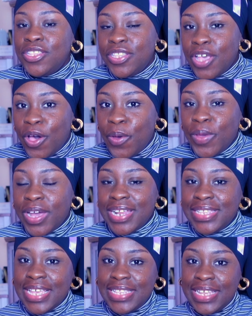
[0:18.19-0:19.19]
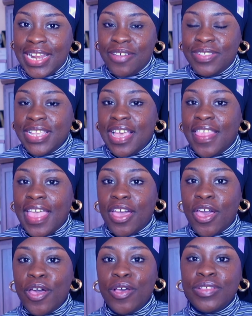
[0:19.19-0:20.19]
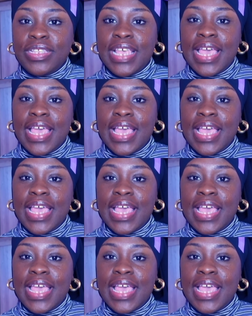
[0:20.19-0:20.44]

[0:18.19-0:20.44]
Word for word: So we're gonna test it out, see how that goes.